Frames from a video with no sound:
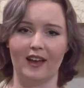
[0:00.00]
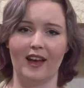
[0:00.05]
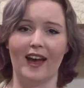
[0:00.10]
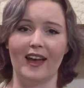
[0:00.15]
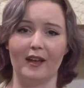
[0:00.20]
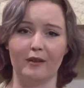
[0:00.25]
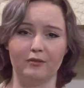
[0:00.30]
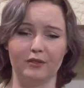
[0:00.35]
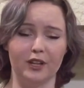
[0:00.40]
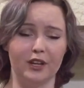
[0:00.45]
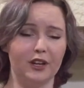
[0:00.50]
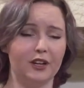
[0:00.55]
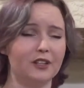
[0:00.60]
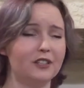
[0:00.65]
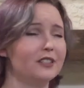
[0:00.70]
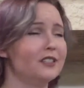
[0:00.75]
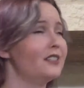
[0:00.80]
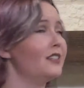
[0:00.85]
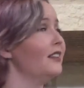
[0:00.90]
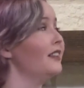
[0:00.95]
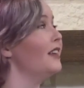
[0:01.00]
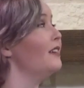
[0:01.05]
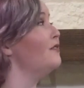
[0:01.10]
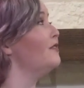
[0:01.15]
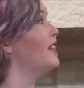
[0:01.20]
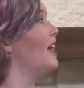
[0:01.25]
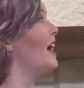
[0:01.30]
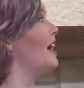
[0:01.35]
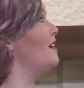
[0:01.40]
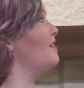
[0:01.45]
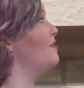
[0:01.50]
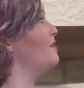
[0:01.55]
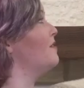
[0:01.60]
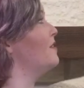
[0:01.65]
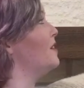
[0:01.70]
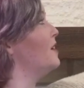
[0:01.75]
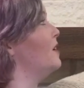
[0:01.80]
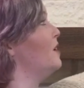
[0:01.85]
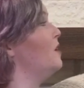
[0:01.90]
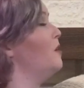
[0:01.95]
I have learned to live life
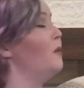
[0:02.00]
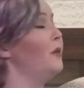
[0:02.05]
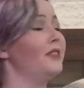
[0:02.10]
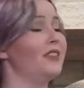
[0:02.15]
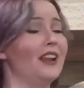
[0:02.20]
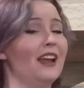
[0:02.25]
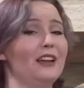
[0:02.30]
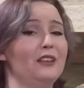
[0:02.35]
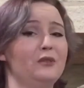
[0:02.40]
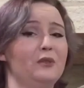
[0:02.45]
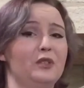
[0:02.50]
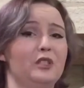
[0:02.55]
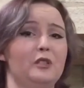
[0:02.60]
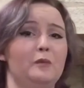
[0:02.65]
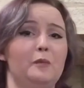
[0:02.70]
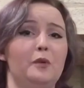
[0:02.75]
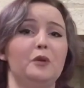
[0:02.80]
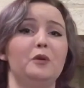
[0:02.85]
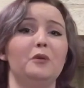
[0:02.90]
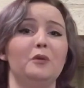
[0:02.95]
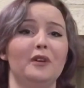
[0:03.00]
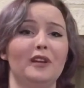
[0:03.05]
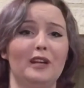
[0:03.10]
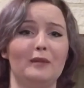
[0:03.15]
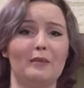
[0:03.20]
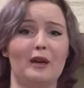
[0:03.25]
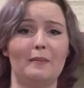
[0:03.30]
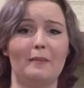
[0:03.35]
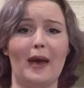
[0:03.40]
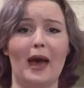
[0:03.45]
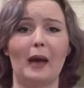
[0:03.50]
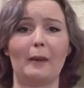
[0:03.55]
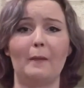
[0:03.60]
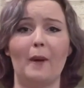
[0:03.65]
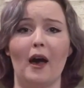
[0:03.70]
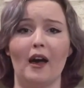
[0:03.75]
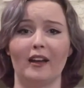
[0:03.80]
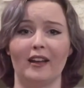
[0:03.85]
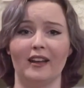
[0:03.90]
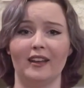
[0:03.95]
with an extra spoon in my back
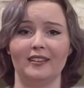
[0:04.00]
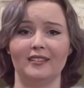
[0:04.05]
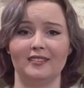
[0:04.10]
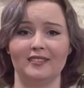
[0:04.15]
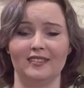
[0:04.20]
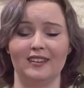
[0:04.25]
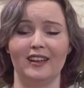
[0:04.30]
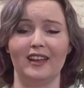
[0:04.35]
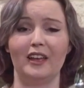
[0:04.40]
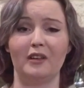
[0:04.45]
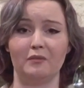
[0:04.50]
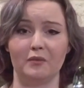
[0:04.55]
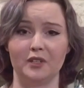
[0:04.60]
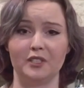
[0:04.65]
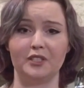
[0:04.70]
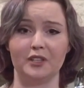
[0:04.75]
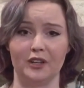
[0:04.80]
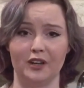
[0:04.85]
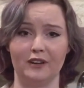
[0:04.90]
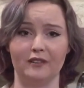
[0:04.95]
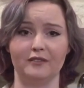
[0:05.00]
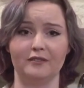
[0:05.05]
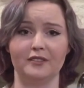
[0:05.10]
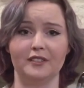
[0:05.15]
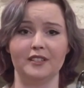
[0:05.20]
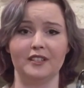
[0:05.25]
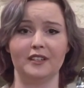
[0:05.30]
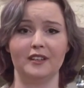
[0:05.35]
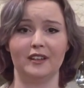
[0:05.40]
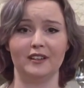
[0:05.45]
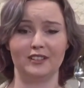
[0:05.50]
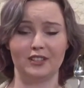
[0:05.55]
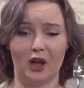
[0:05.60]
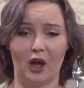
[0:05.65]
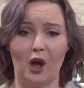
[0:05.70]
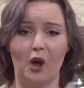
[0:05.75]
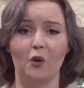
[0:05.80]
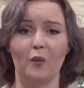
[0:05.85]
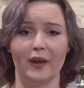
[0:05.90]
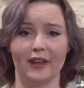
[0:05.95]
pocket, in reserve, to
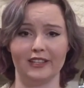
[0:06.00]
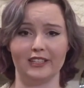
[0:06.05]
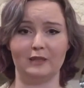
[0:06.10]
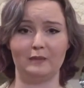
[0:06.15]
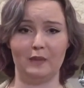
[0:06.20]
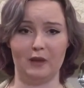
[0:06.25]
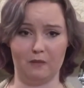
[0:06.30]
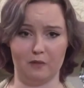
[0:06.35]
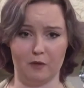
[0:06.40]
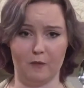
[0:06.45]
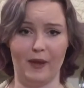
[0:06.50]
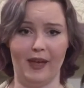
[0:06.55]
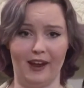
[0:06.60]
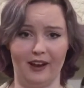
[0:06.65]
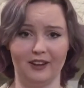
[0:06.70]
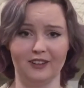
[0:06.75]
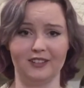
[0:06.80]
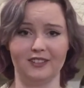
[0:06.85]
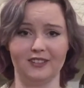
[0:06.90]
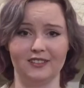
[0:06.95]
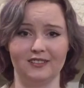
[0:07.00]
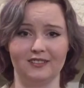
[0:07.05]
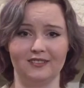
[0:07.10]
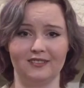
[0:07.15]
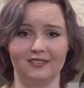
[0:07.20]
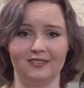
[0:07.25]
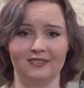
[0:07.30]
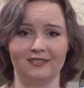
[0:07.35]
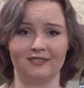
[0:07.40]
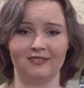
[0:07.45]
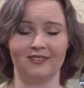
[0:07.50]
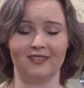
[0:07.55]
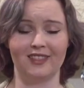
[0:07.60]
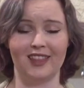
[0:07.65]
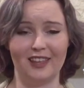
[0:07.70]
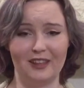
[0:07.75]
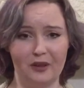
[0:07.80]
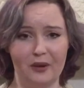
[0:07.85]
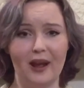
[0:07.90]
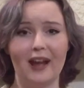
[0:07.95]
always be prepared."
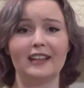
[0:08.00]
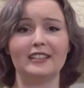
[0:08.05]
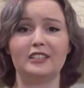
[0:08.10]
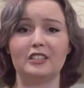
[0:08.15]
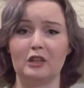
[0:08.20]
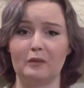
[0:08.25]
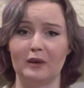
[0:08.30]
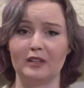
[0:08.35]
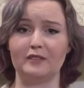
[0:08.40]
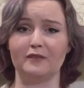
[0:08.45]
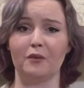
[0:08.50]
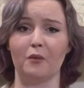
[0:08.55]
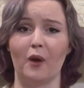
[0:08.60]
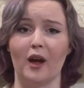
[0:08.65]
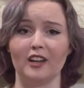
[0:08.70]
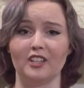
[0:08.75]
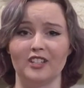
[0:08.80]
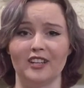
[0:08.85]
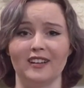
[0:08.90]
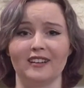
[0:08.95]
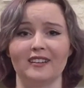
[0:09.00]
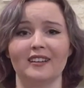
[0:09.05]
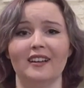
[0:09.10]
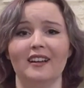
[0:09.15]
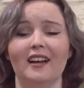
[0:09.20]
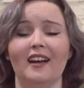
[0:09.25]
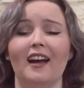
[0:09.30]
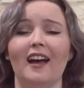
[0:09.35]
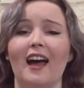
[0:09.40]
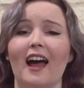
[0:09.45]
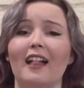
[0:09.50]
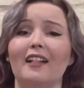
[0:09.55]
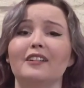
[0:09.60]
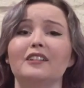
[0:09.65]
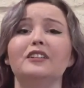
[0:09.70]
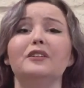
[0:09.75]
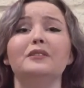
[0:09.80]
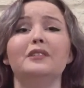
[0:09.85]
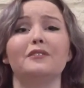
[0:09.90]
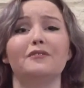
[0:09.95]
Thank you guys so much for watching. I'll
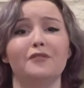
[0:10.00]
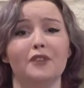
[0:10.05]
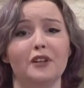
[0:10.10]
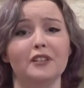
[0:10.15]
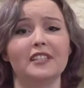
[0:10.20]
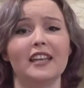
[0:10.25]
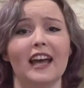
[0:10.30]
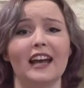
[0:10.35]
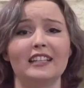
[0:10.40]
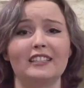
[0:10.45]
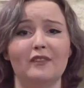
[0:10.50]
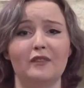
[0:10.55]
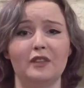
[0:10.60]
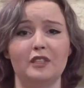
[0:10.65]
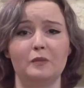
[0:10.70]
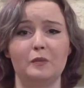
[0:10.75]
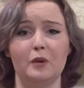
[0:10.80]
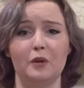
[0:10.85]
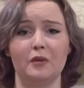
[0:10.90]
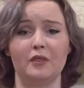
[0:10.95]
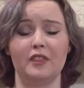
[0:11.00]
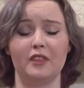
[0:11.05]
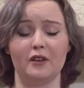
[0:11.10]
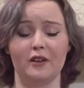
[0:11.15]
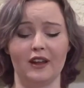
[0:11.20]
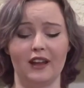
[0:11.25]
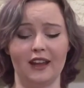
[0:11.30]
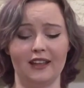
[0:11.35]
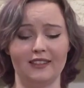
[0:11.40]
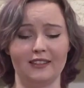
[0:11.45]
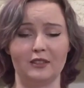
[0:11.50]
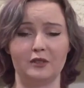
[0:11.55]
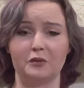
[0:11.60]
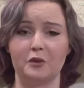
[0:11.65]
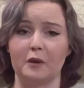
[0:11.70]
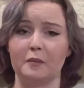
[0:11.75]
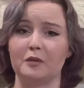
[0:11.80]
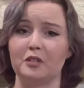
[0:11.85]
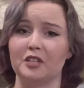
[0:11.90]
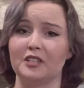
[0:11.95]
include the full text of the Spoon Theory in the
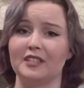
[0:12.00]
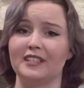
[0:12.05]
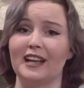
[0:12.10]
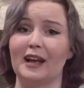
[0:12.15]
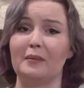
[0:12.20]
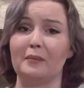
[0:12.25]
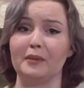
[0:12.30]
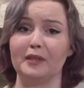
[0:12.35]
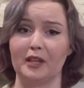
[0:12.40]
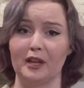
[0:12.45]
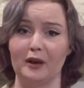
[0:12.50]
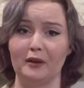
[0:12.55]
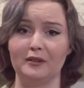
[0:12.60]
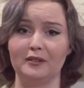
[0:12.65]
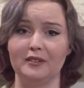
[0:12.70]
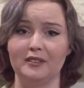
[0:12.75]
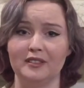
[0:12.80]
description down below.